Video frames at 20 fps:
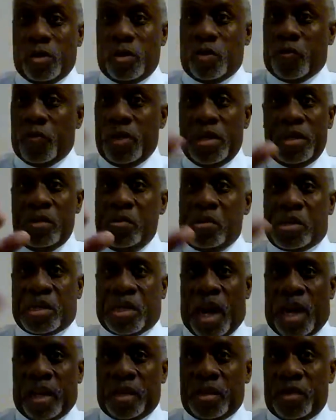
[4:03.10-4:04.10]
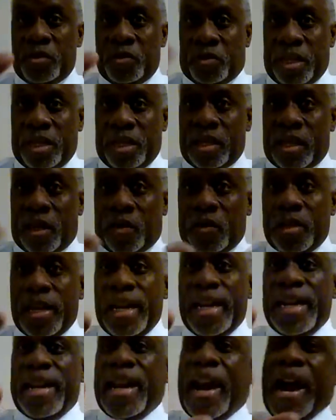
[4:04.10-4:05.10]
your degree, you scholar, you
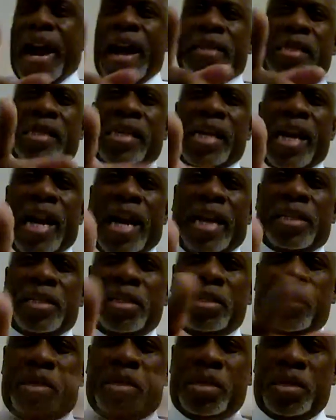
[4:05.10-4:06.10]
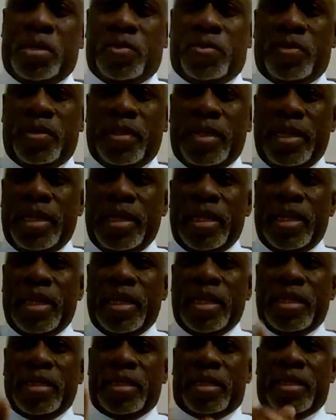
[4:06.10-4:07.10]
theologian. I challenge you
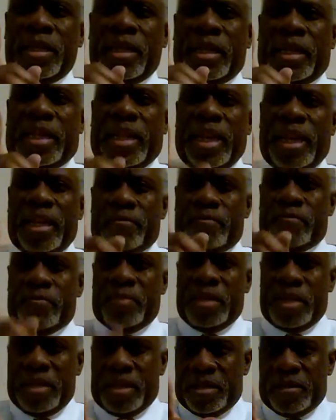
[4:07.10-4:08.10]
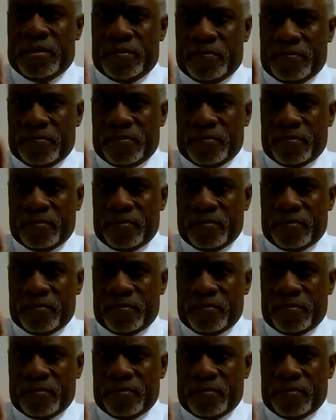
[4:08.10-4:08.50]
to get me